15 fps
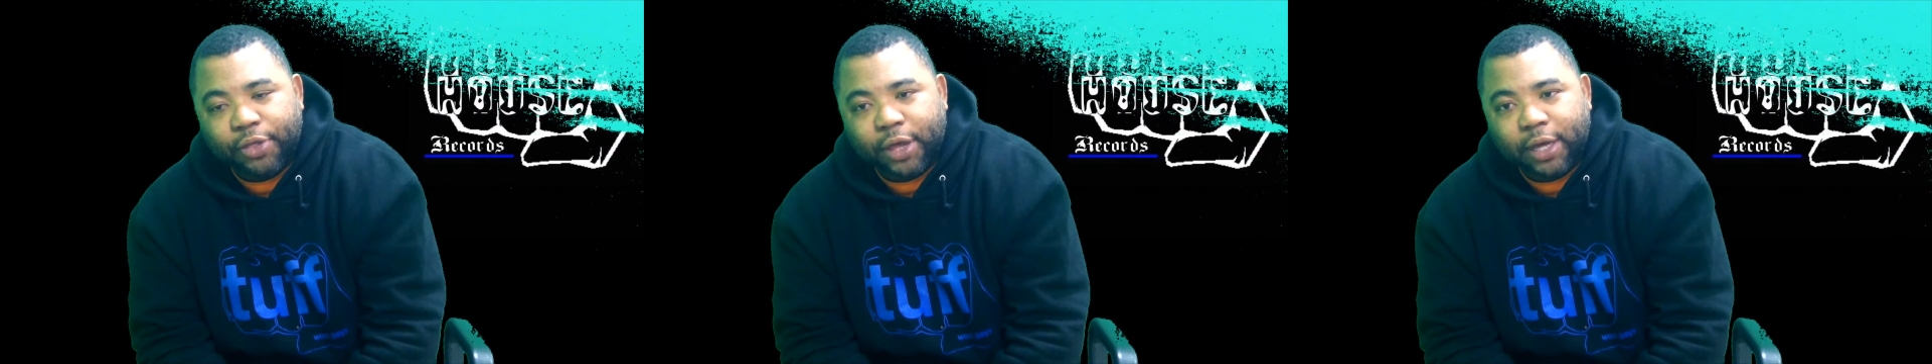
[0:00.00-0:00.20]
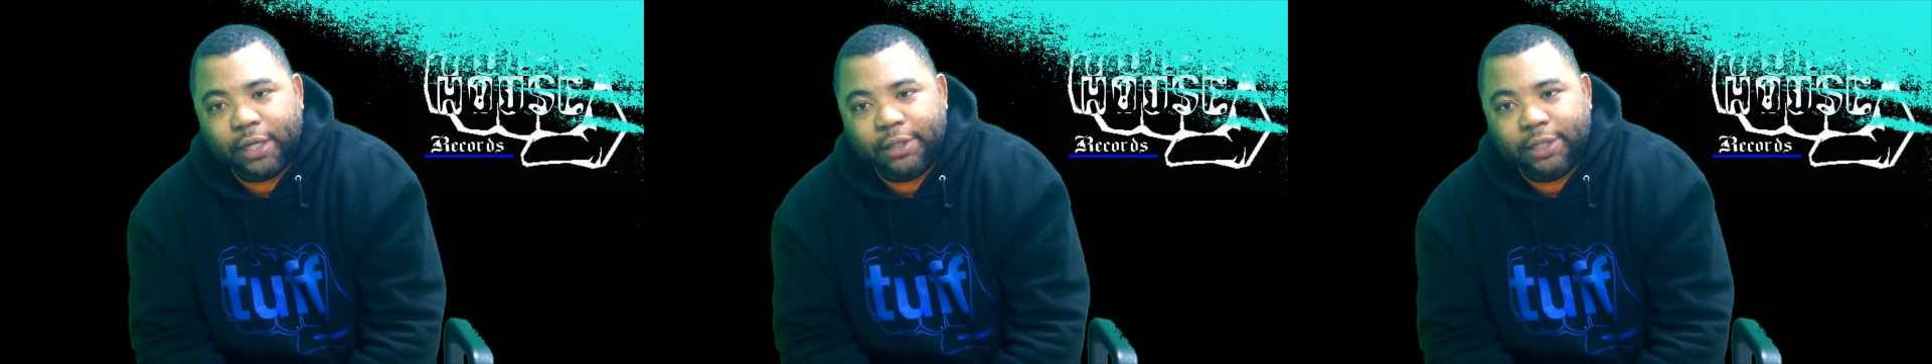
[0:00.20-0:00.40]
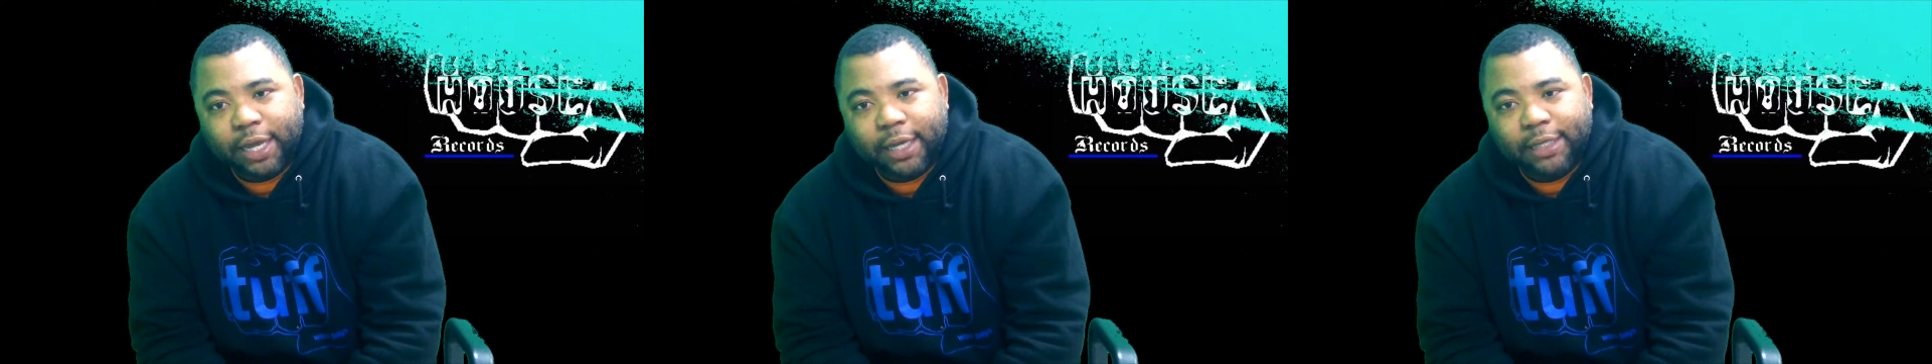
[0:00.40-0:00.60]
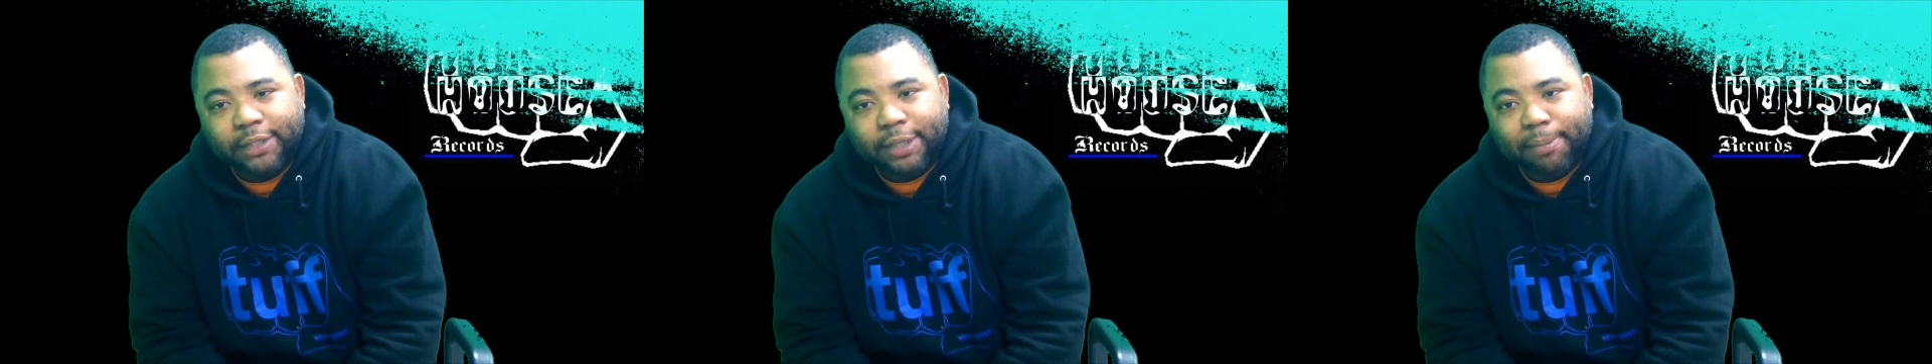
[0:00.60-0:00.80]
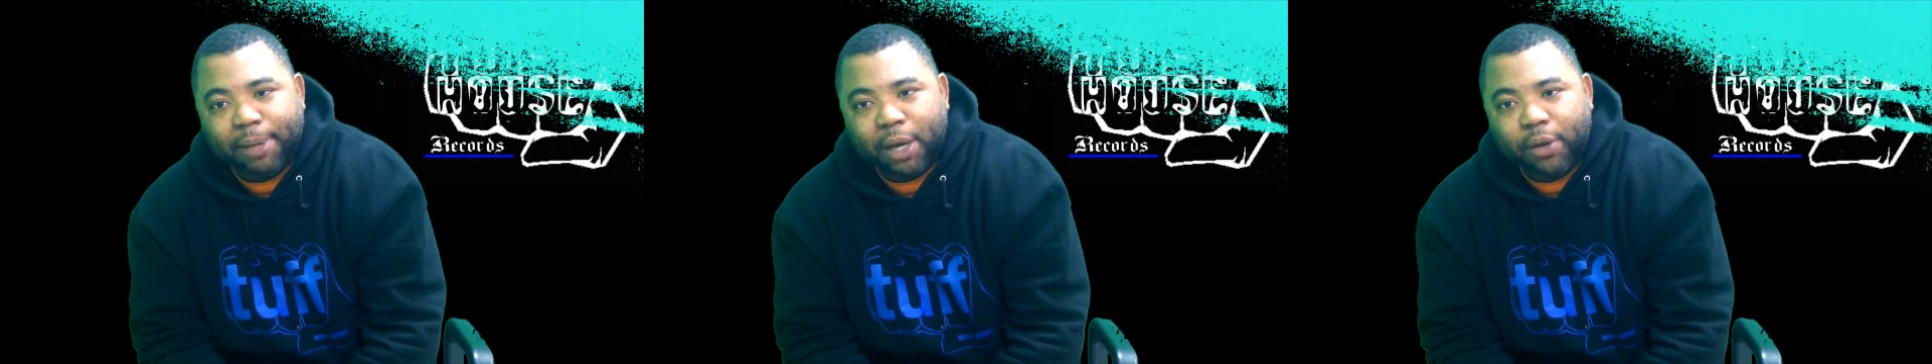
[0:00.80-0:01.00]
thing is
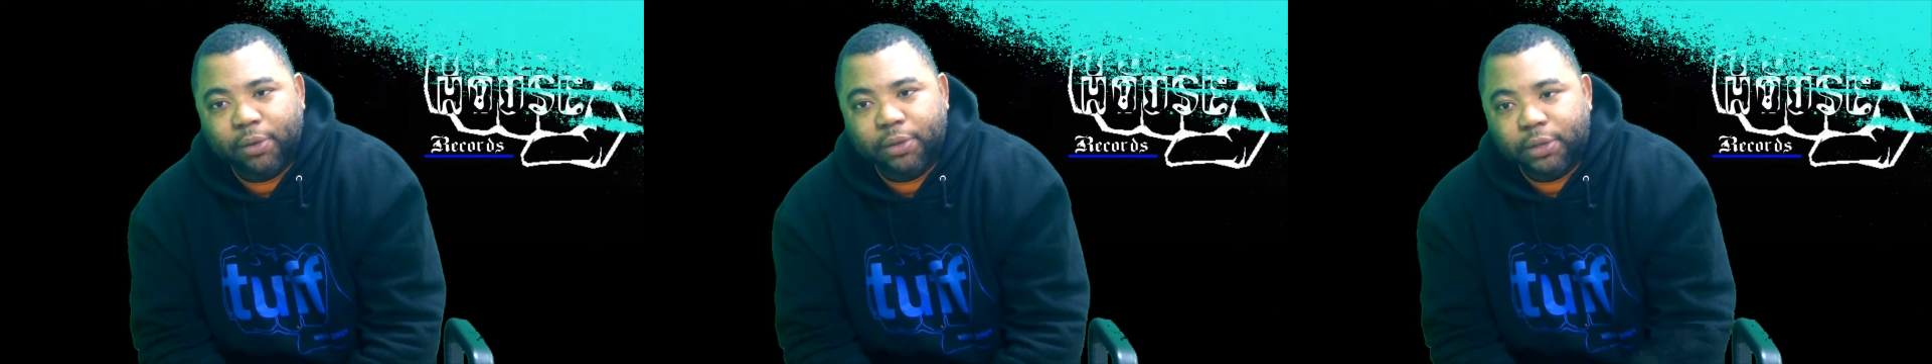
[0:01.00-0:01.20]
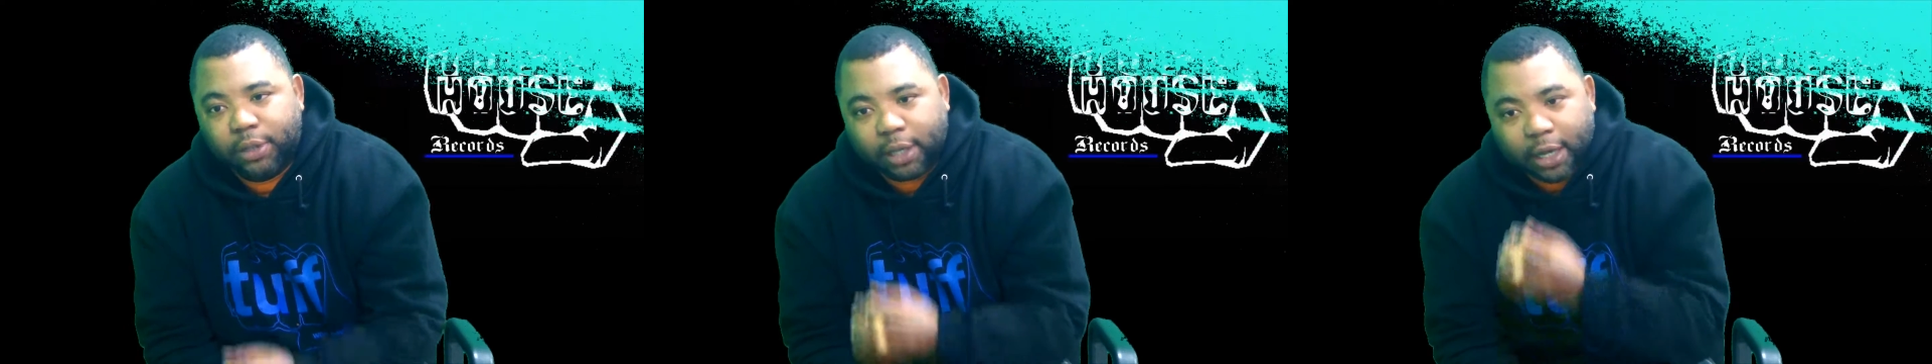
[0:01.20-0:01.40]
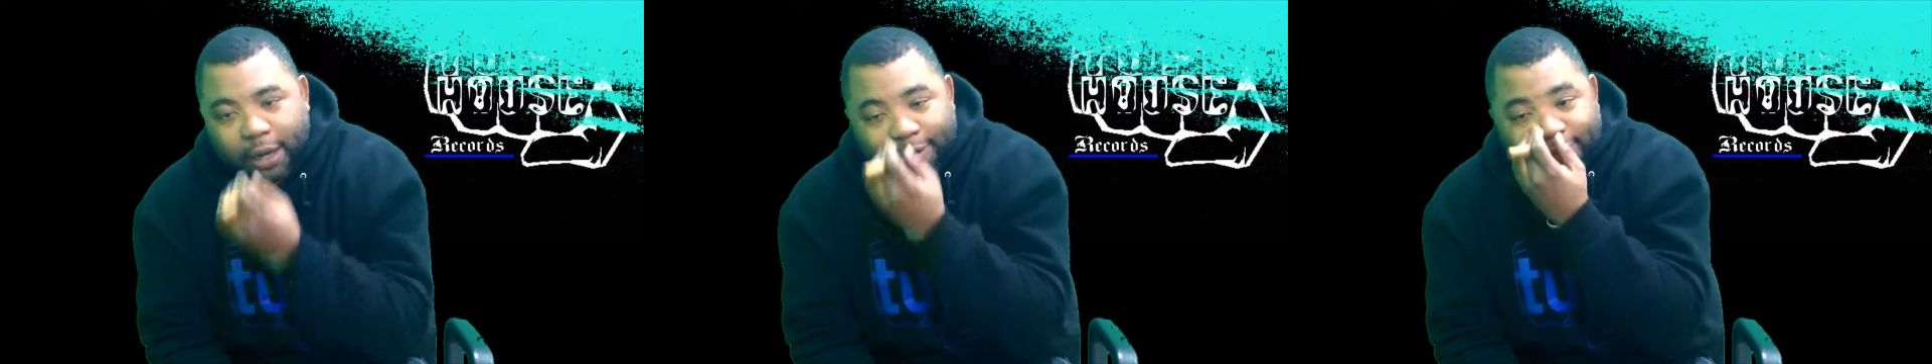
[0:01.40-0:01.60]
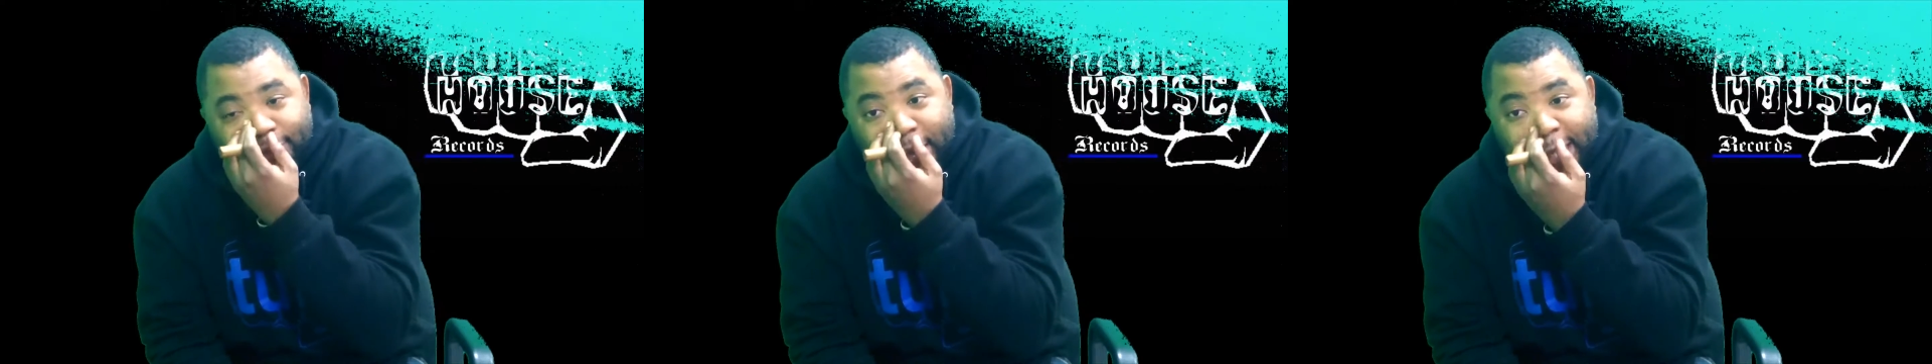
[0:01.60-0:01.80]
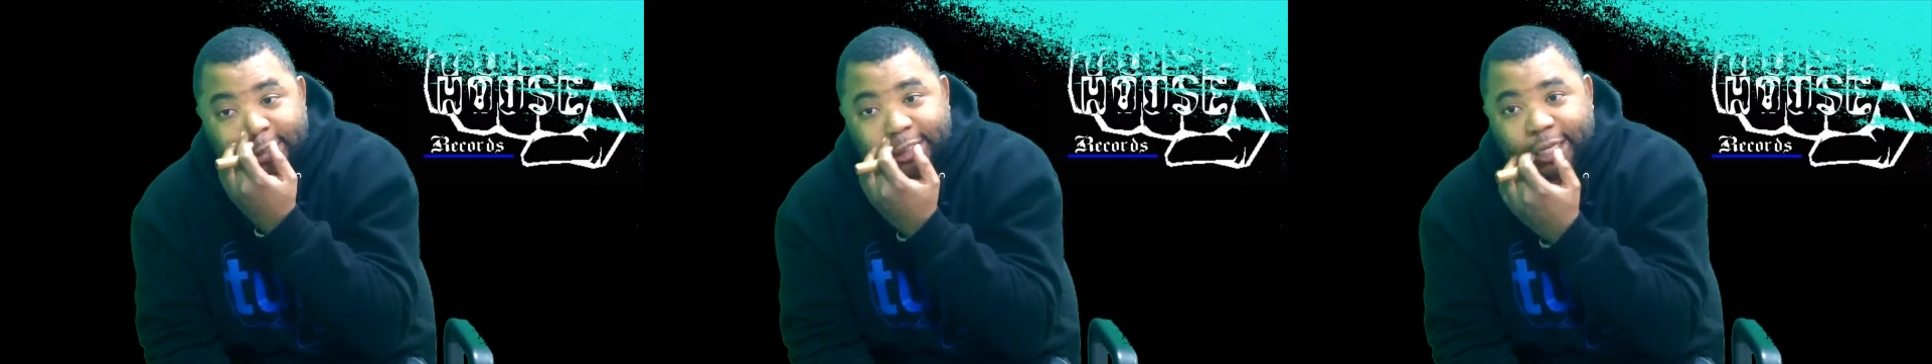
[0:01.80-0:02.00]
it's about
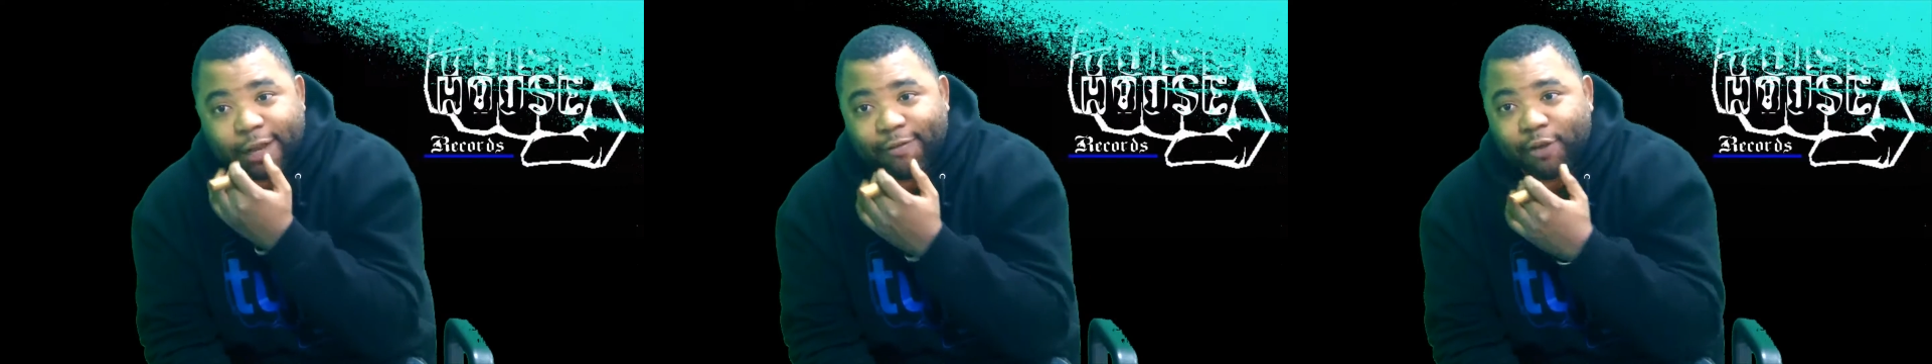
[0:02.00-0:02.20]
investing.